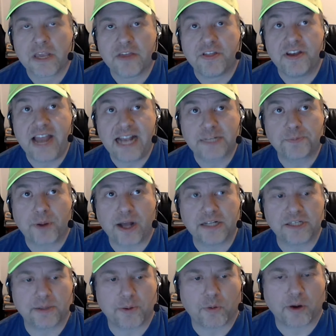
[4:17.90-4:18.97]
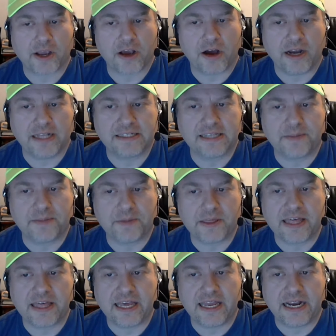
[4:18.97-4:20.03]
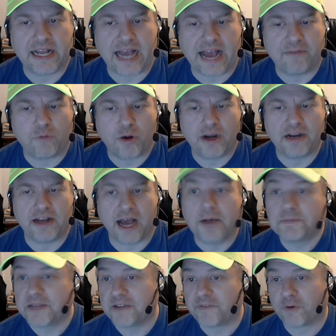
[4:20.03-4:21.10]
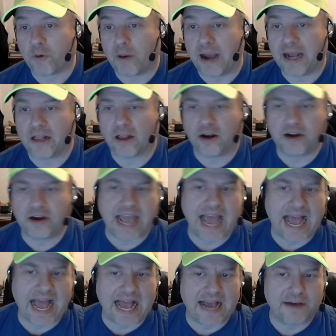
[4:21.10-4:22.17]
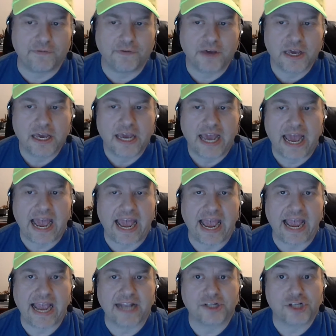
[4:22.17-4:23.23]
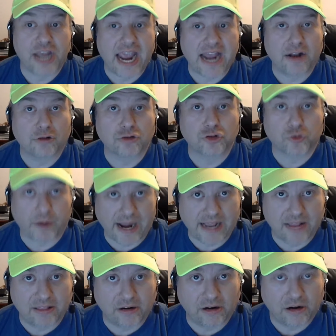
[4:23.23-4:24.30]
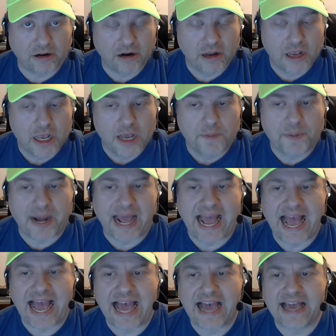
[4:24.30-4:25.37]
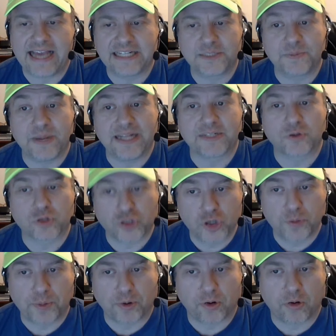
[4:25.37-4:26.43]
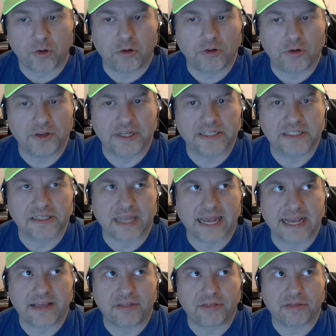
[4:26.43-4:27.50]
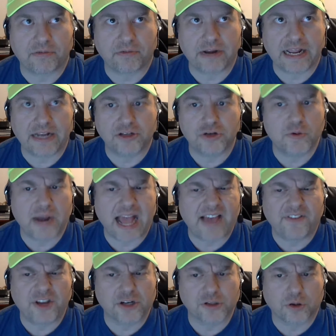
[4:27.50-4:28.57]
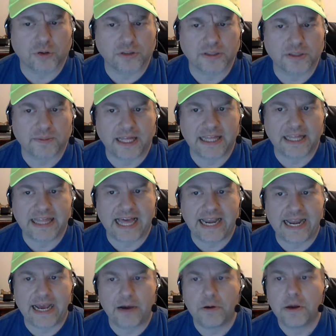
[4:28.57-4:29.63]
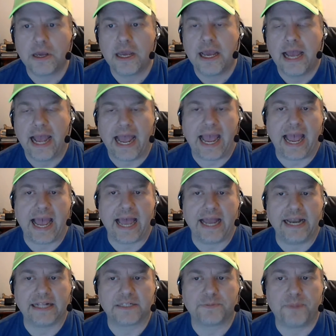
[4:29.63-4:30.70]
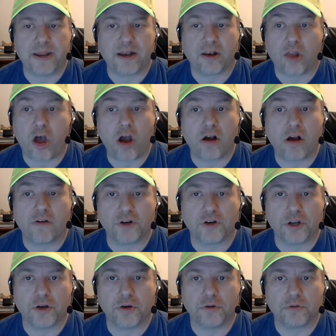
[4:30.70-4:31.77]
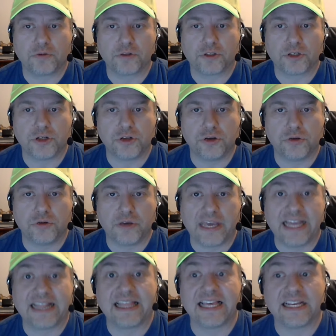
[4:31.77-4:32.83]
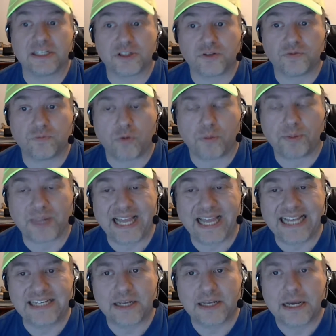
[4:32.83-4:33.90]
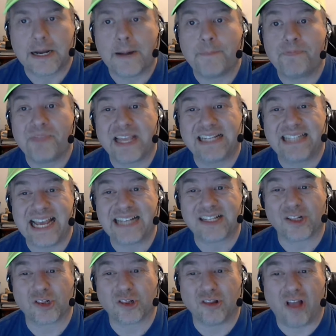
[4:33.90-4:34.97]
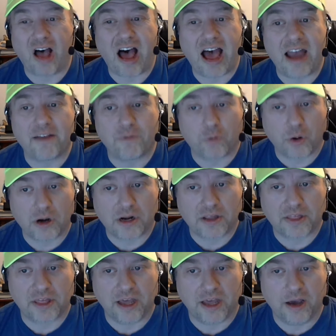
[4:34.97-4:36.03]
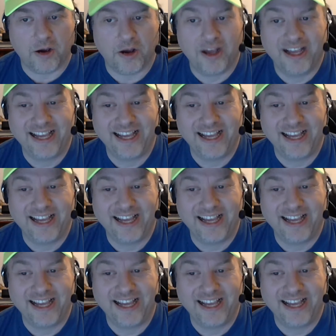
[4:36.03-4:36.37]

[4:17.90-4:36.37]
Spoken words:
The next project I've been working on is something that I've wanted to update for a while. I already have a channel trailer, but it's super old. It's like 2.5 years old, something like that now, and it's been long overdue to get this replaced. It takes a lot of work, though.